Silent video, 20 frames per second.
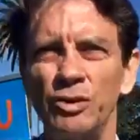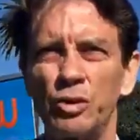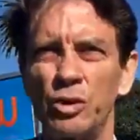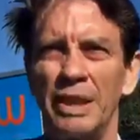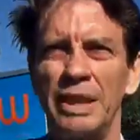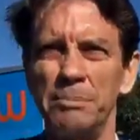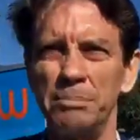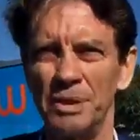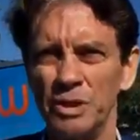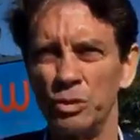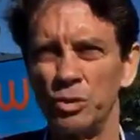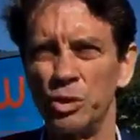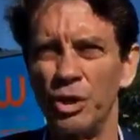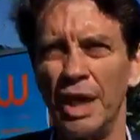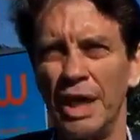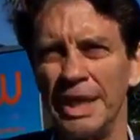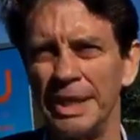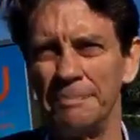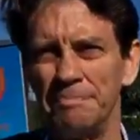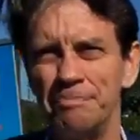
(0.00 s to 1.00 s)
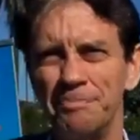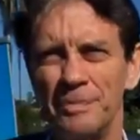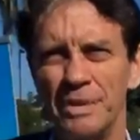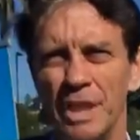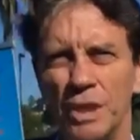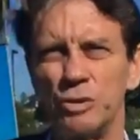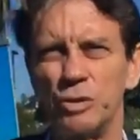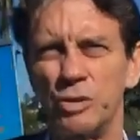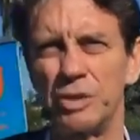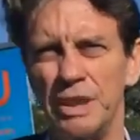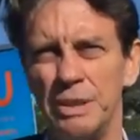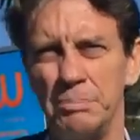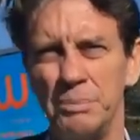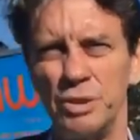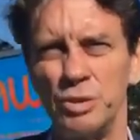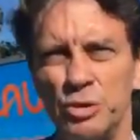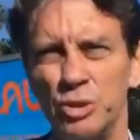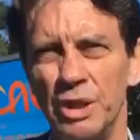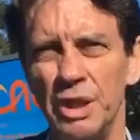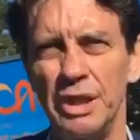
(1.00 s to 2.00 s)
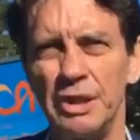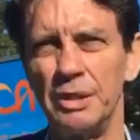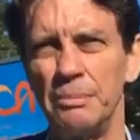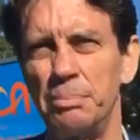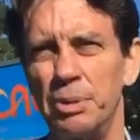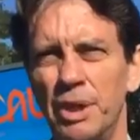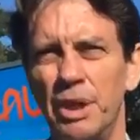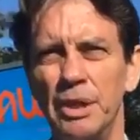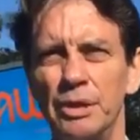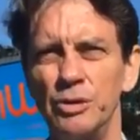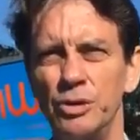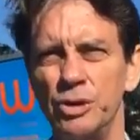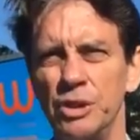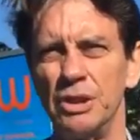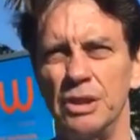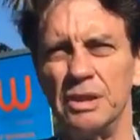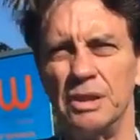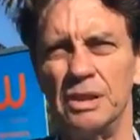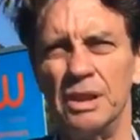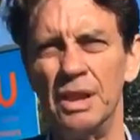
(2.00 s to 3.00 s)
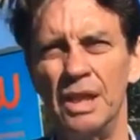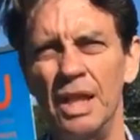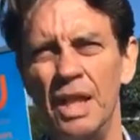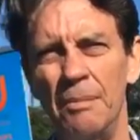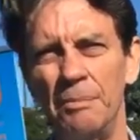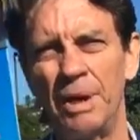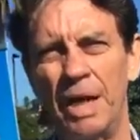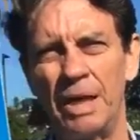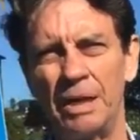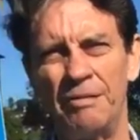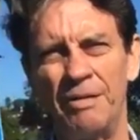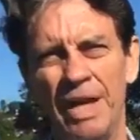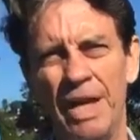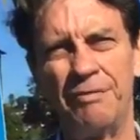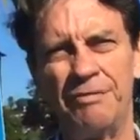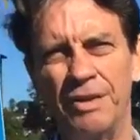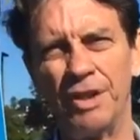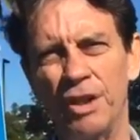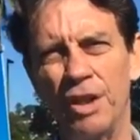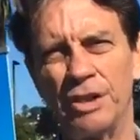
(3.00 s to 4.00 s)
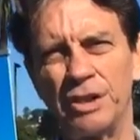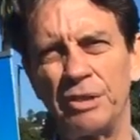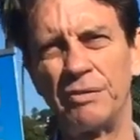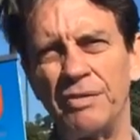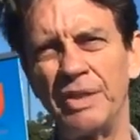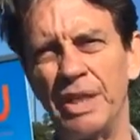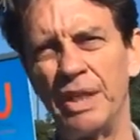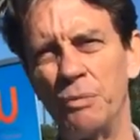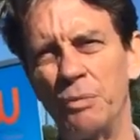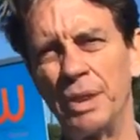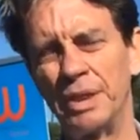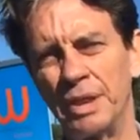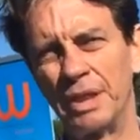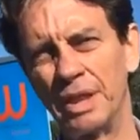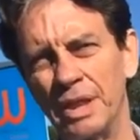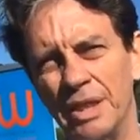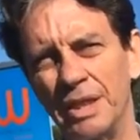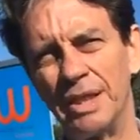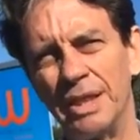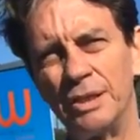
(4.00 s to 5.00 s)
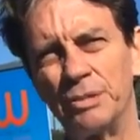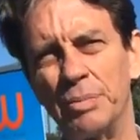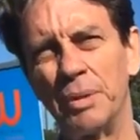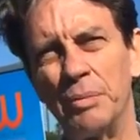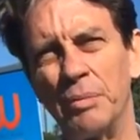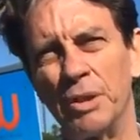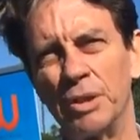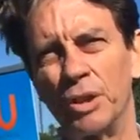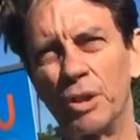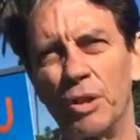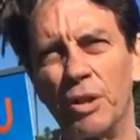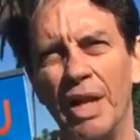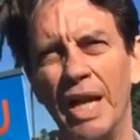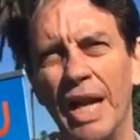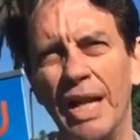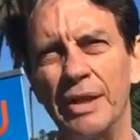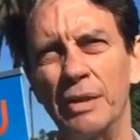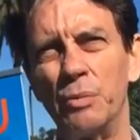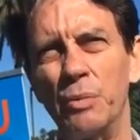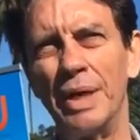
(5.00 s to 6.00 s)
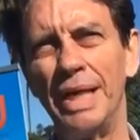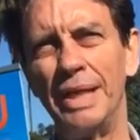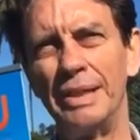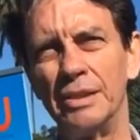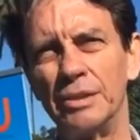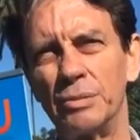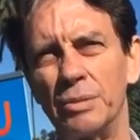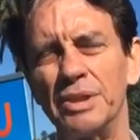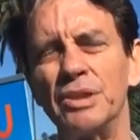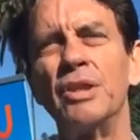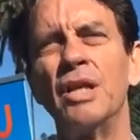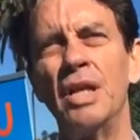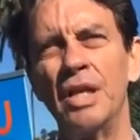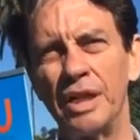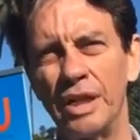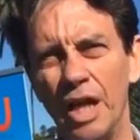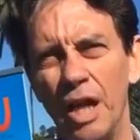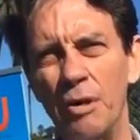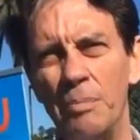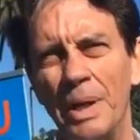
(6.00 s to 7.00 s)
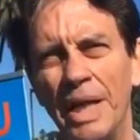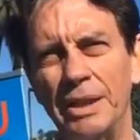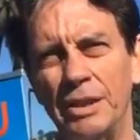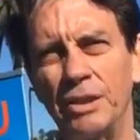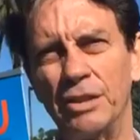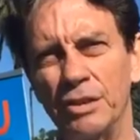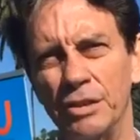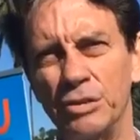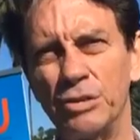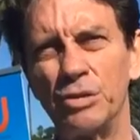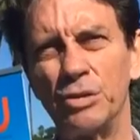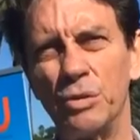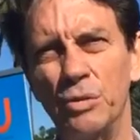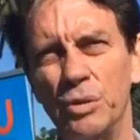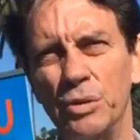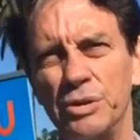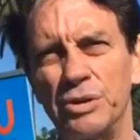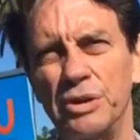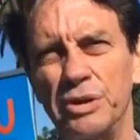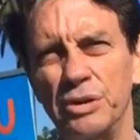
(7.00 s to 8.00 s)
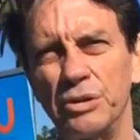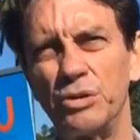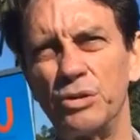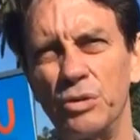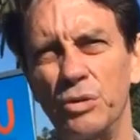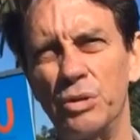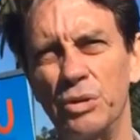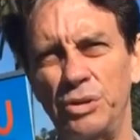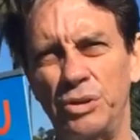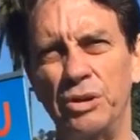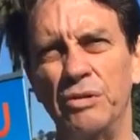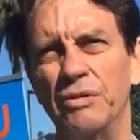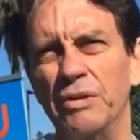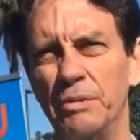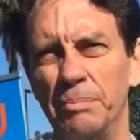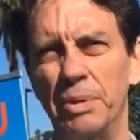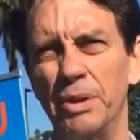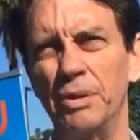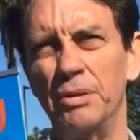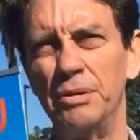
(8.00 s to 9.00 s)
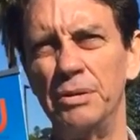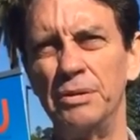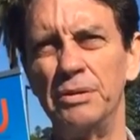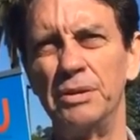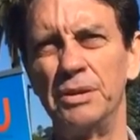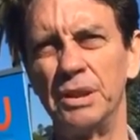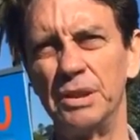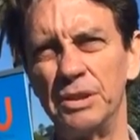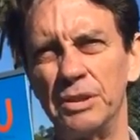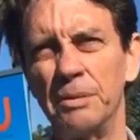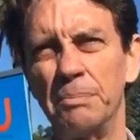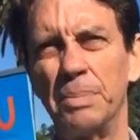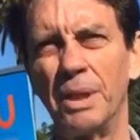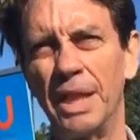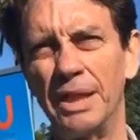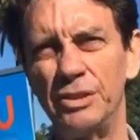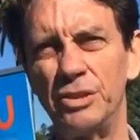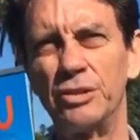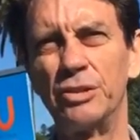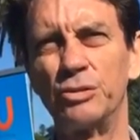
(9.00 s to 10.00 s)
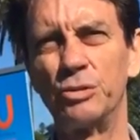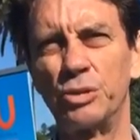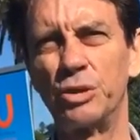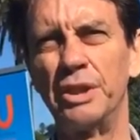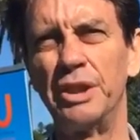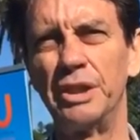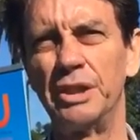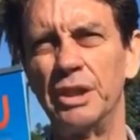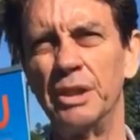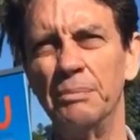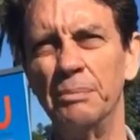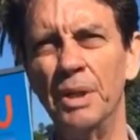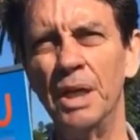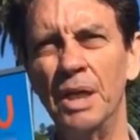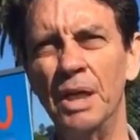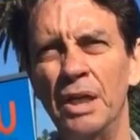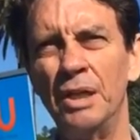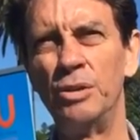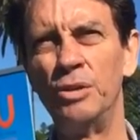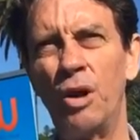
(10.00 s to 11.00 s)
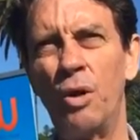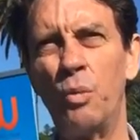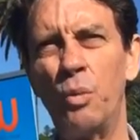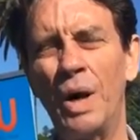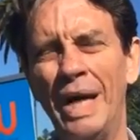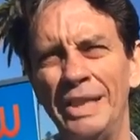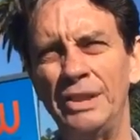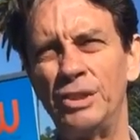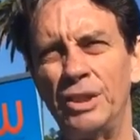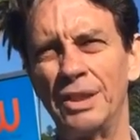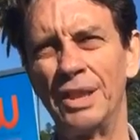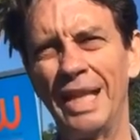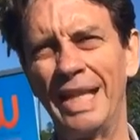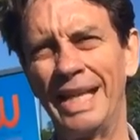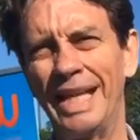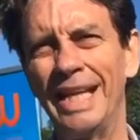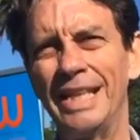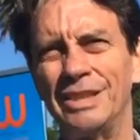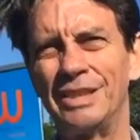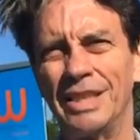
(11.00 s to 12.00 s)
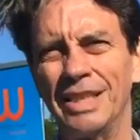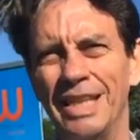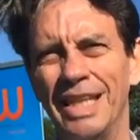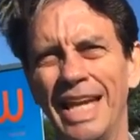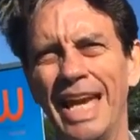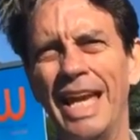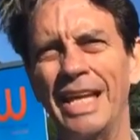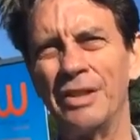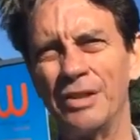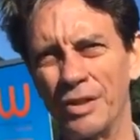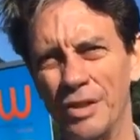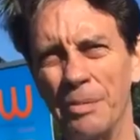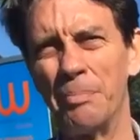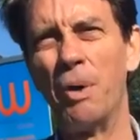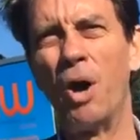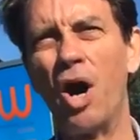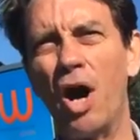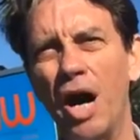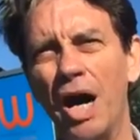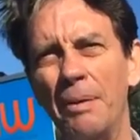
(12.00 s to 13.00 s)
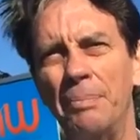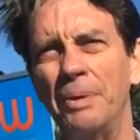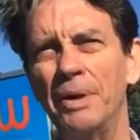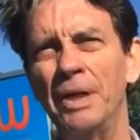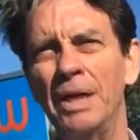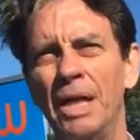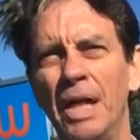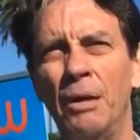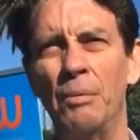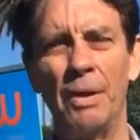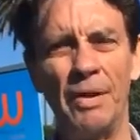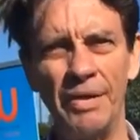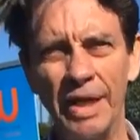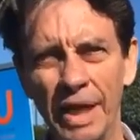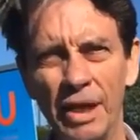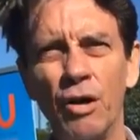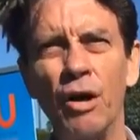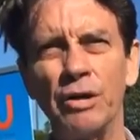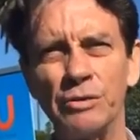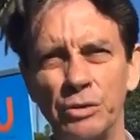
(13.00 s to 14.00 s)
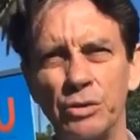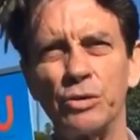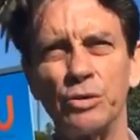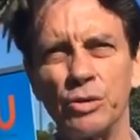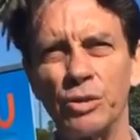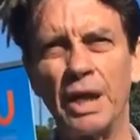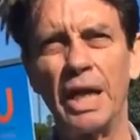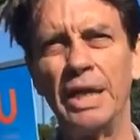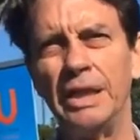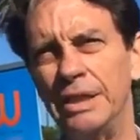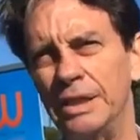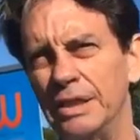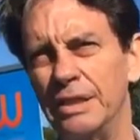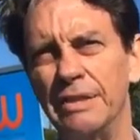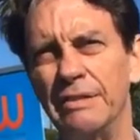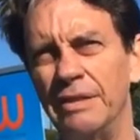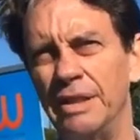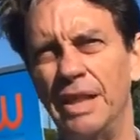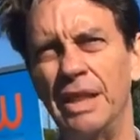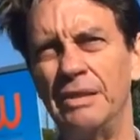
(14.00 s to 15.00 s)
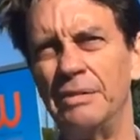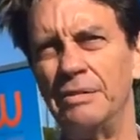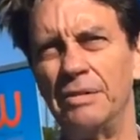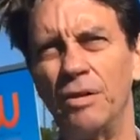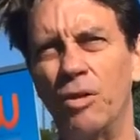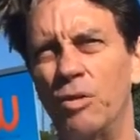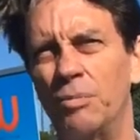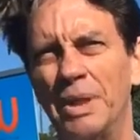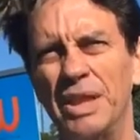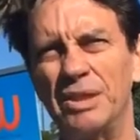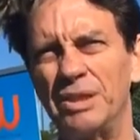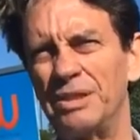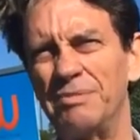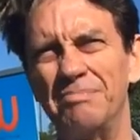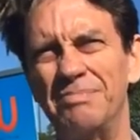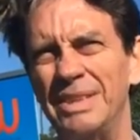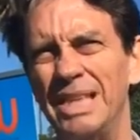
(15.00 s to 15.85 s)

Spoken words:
treatment train approach, and part of our philosophy and one of the things we want to create awareness was go back to the source. The source of the pollutants is the place to treat them, not wait till they get to the end of the pipe when they're concentrated and almost